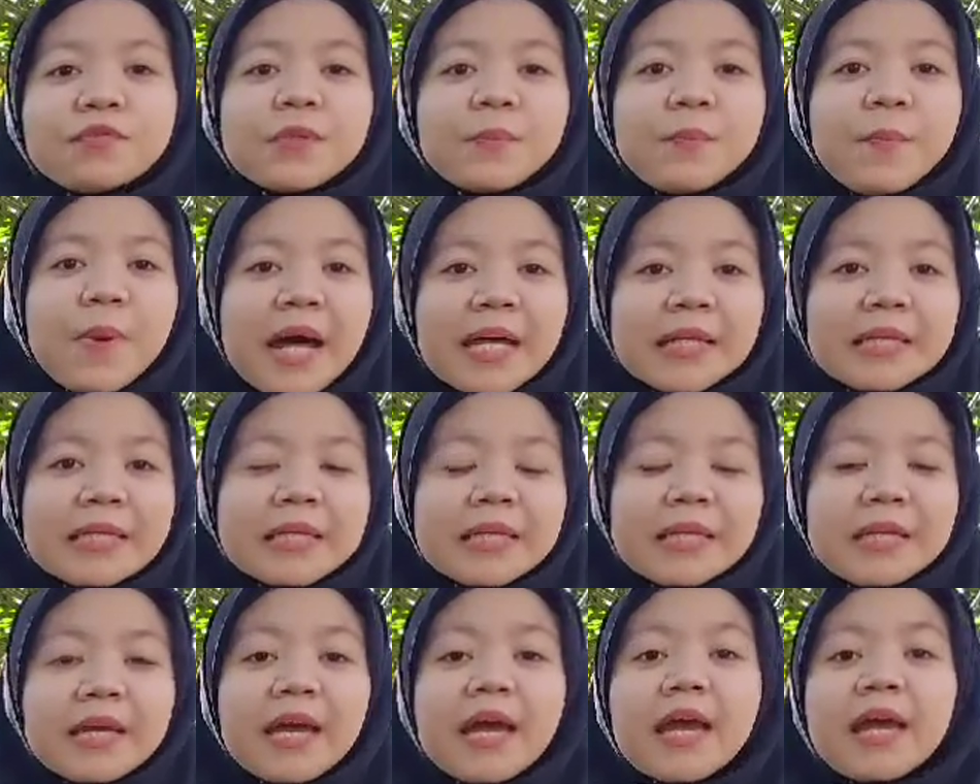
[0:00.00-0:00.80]
the
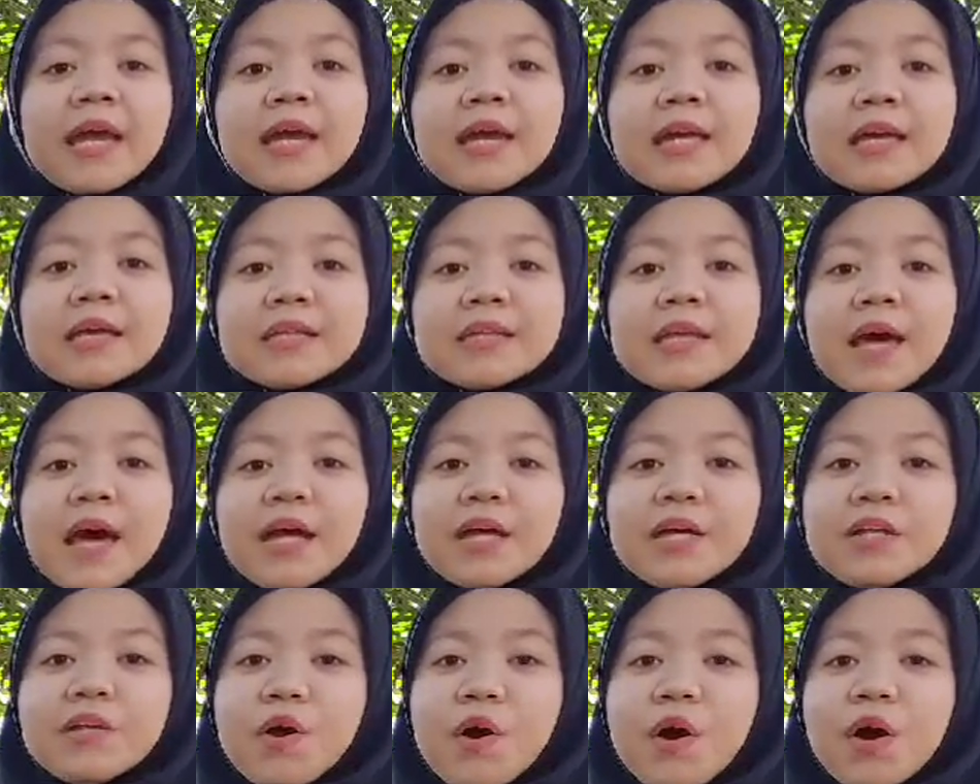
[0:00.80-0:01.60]
body, they
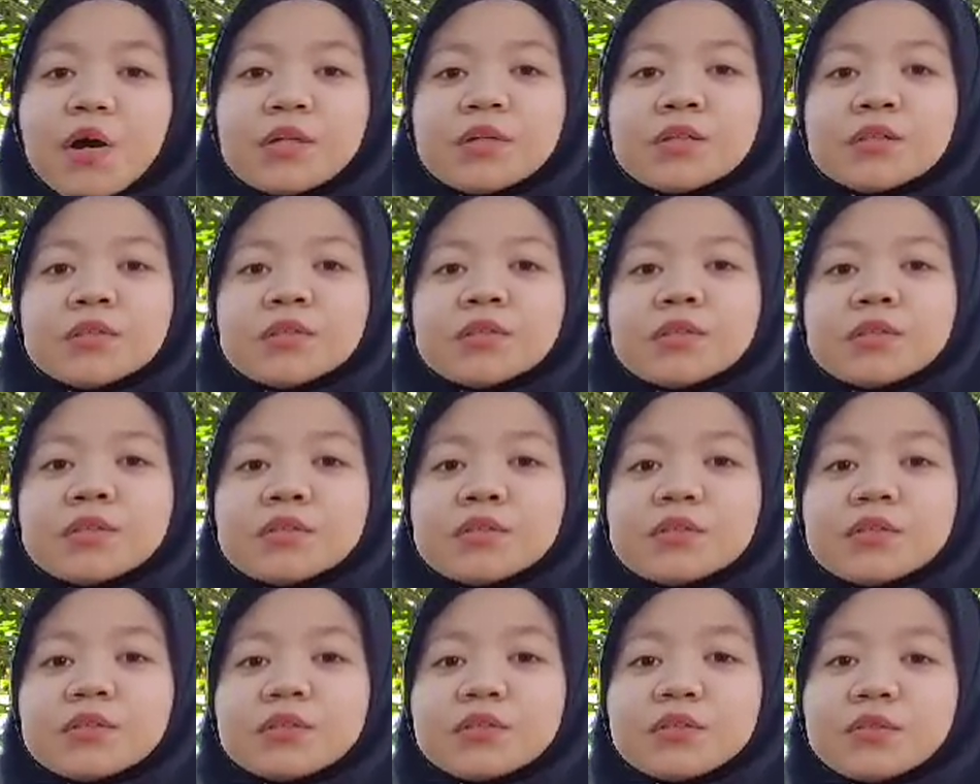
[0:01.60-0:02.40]
don't
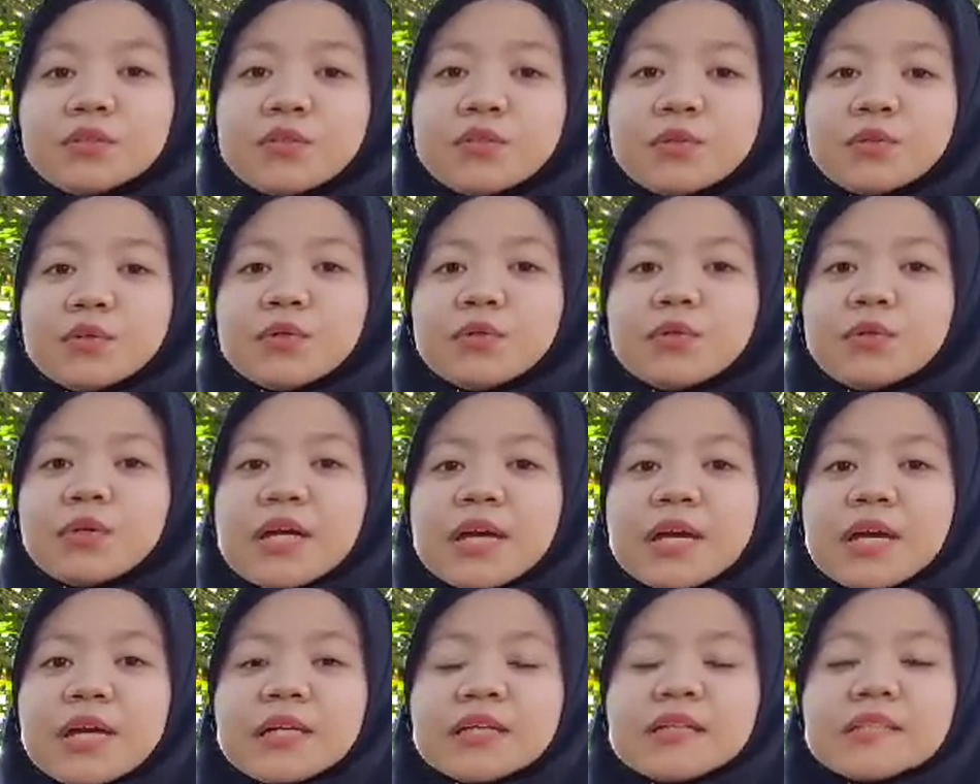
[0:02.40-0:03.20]
do
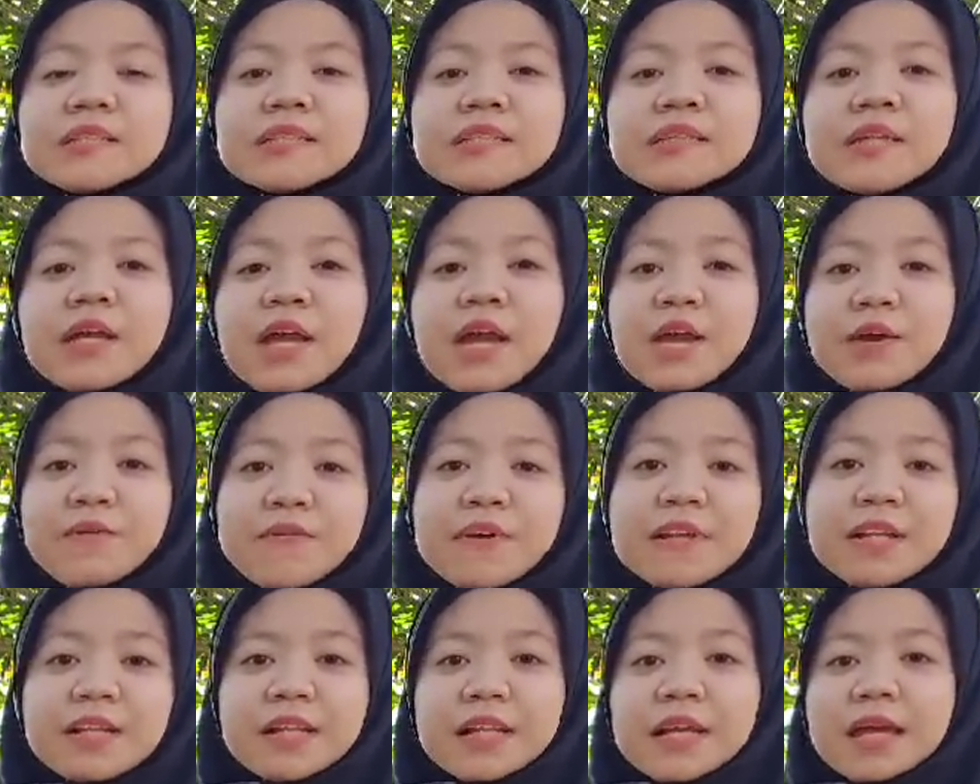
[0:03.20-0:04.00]
it
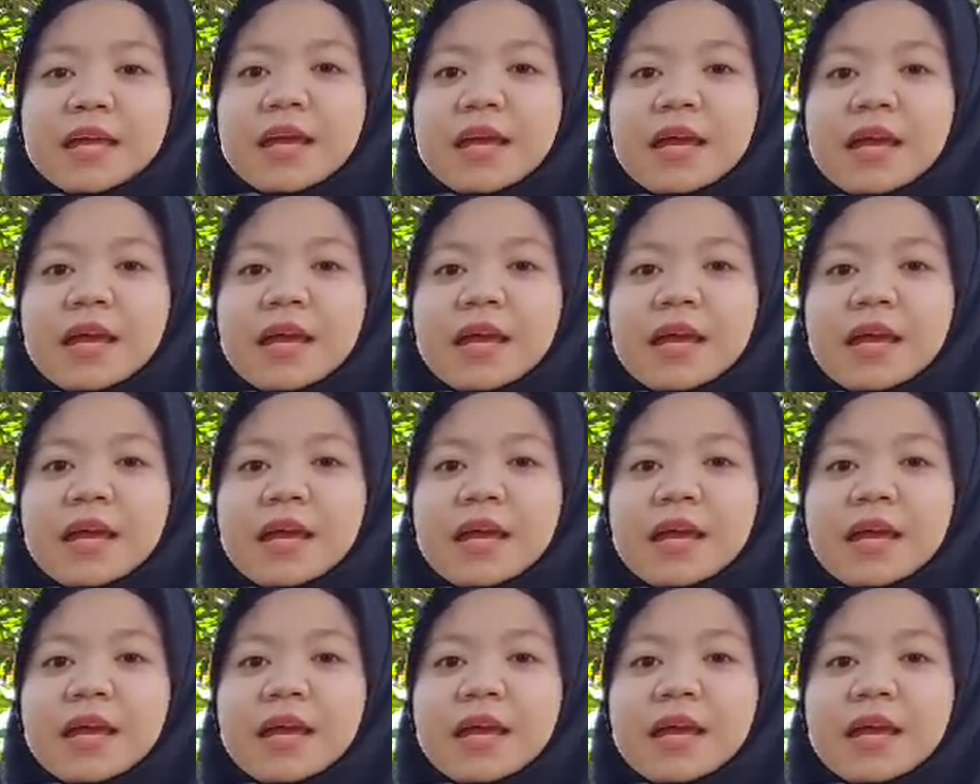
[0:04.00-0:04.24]
evenly.